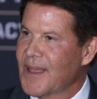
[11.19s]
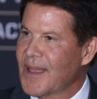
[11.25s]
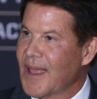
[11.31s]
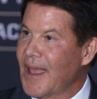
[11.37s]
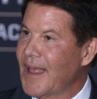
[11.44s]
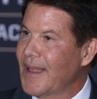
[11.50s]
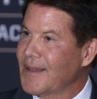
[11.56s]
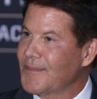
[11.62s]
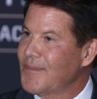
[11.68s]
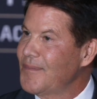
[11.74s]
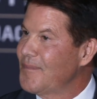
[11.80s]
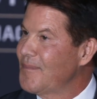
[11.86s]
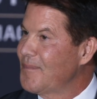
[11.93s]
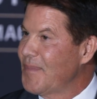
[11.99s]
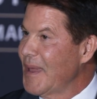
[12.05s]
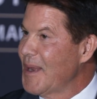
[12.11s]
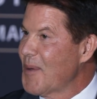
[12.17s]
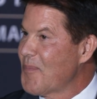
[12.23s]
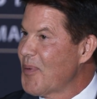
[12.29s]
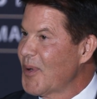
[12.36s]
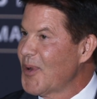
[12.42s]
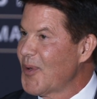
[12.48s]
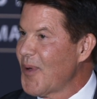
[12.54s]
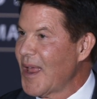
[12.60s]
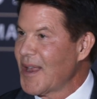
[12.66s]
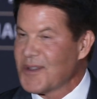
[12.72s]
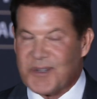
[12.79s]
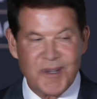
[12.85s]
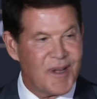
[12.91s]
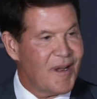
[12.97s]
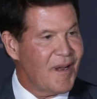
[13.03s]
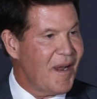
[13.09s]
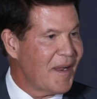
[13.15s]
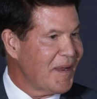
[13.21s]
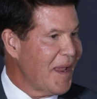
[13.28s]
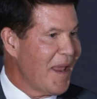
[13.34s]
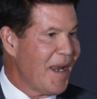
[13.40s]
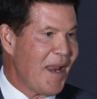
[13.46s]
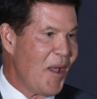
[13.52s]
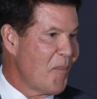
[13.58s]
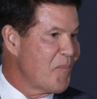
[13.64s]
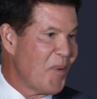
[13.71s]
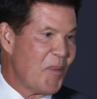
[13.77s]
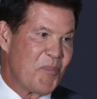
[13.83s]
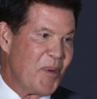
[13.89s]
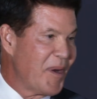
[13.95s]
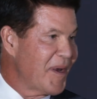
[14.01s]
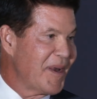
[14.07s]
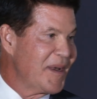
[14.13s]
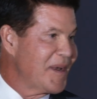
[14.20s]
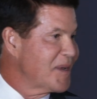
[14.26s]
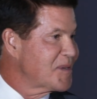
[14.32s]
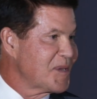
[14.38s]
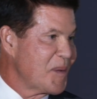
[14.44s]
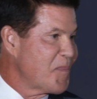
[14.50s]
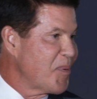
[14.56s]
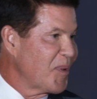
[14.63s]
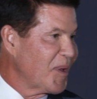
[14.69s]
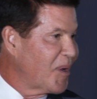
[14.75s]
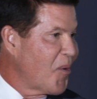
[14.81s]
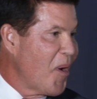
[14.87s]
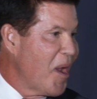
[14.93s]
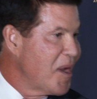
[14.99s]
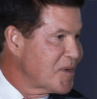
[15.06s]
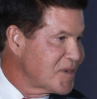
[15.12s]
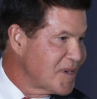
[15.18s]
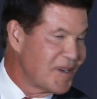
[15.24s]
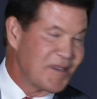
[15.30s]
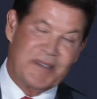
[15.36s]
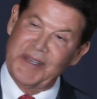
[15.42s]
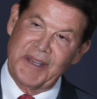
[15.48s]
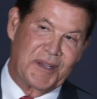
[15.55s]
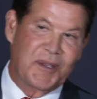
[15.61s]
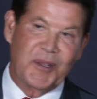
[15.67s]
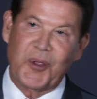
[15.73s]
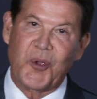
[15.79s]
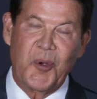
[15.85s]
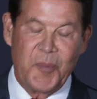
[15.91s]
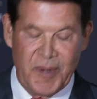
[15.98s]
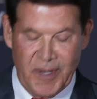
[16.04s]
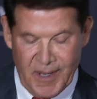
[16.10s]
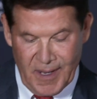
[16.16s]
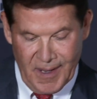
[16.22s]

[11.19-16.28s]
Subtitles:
And being a Purdue engineer, I can't help but put it into simple equation, a T cubed.